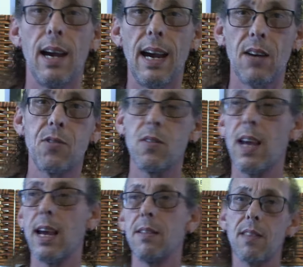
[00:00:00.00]
After
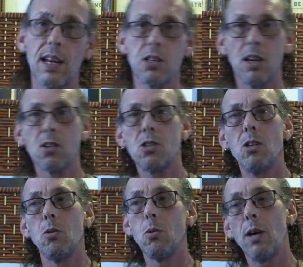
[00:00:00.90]
that, that tells
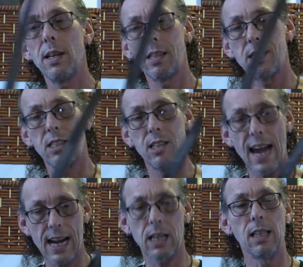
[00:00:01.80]
you
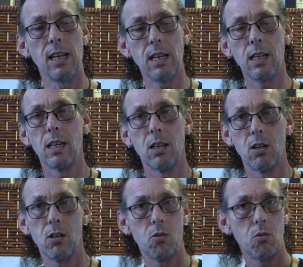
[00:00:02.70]
exactly
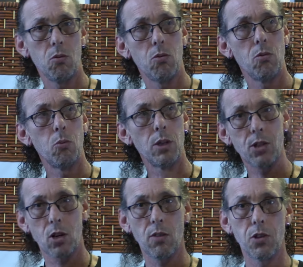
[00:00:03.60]
what
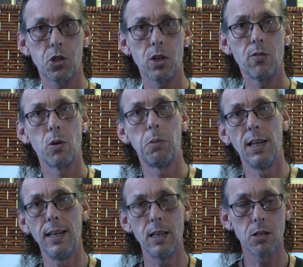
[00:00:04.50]
the curvature of your
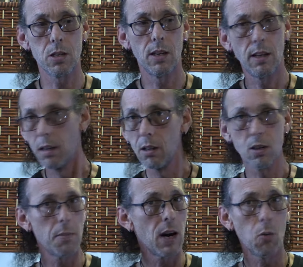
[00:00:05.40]
blade is.
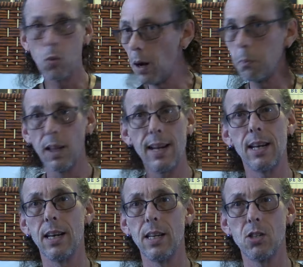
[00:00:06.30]
No matter what
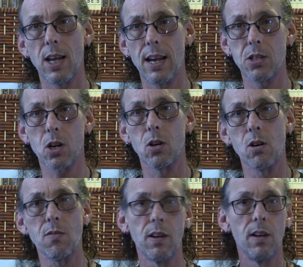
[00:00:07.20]
blade it is, it has a
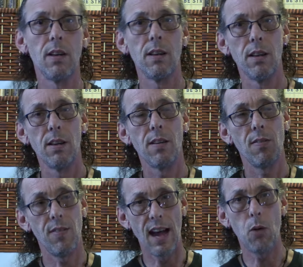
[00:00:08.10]
curve,
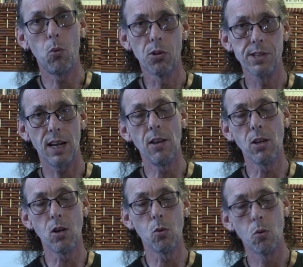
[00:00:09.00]
that will tell
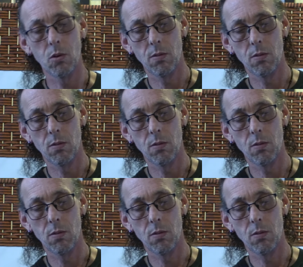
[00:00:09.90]
you